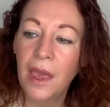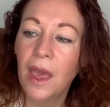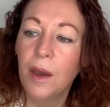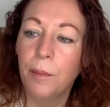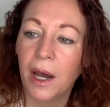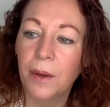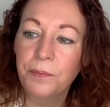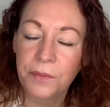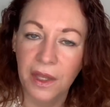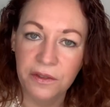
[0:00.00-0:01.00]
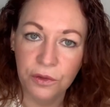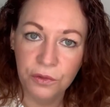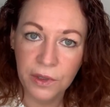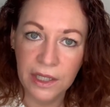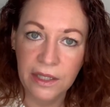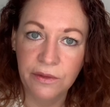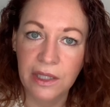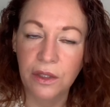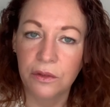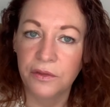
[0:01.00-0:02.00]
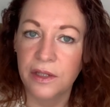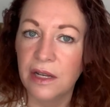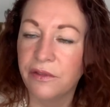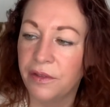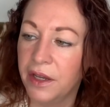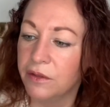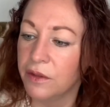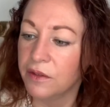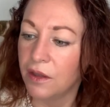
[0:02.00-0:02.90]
but it's a really, really good vanilla fragrance.